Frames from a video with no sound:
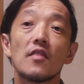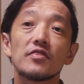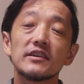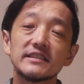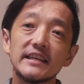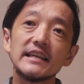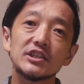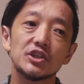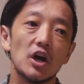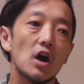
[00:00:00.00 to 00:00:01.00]
The
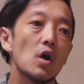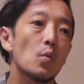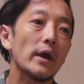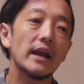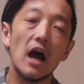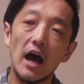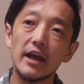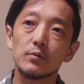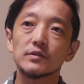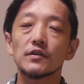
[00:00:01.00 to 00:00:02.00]
teacher, when
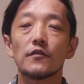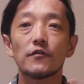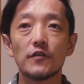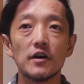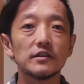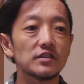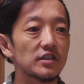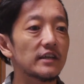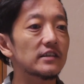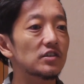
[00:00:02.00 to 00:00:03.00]
I was a first
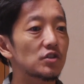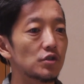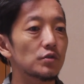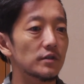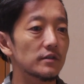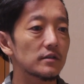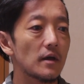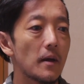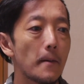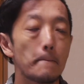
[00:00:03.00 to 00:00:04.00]
year student,
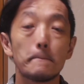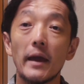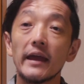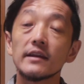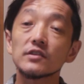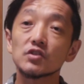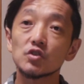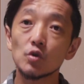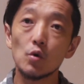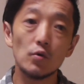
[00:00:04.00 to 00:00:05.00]
made a
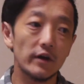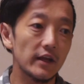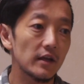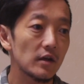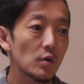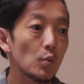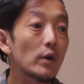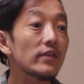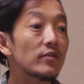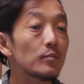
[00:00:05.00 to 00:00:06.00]
story
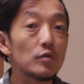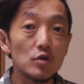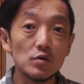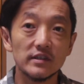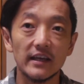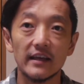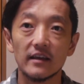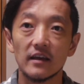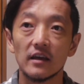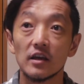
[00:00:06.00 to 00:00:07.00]
with
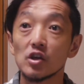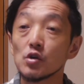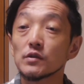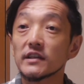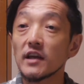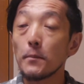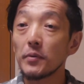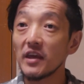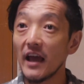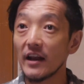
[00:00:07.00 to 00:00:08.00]
music using a
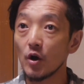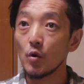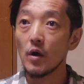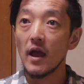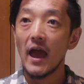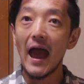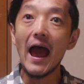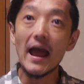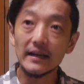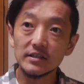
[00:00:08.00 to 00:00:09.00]
piano
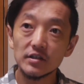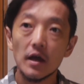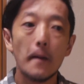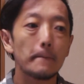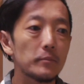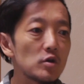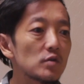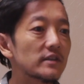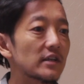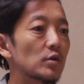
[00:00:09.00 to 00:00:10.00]
and
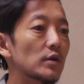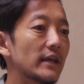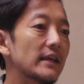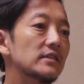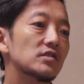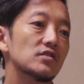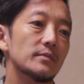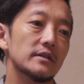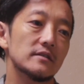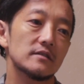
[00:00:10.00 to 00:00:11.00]
musical
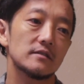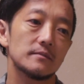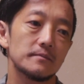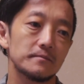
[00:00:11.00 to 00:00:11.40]
instruments.